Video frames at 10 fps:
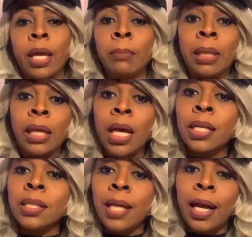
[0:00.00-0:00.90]
And
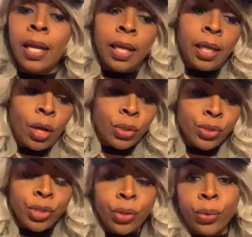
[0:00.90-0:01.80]
because I
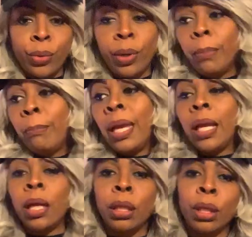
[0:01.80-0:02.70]
also
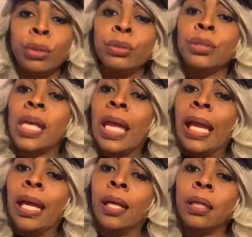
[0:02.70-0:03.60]
make clothes
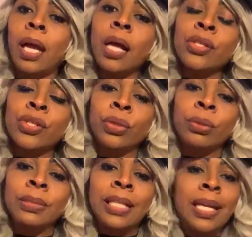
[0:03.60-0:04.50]
and
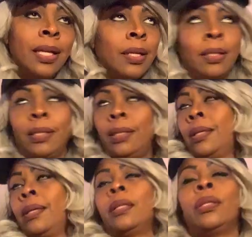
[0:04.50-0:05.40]
costumes,
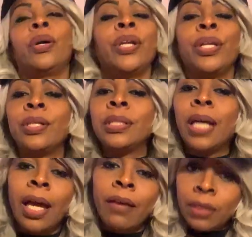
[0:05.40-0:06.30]
Lord knows
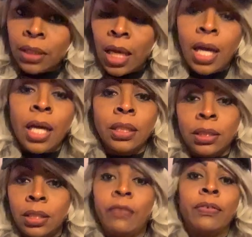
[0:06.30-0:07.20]
I have a lot of
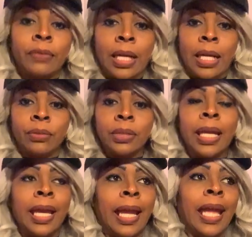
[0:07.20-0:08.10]
stuff around.
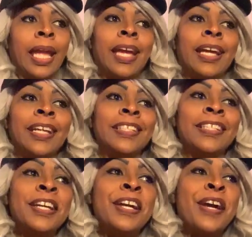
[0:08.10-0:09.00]

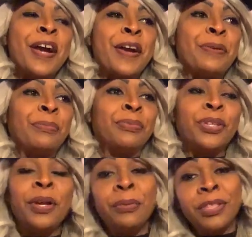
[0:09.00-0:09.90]
And
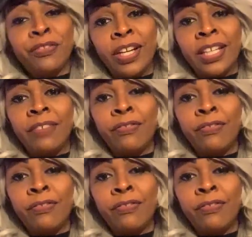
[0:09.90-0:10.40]
so it was fun.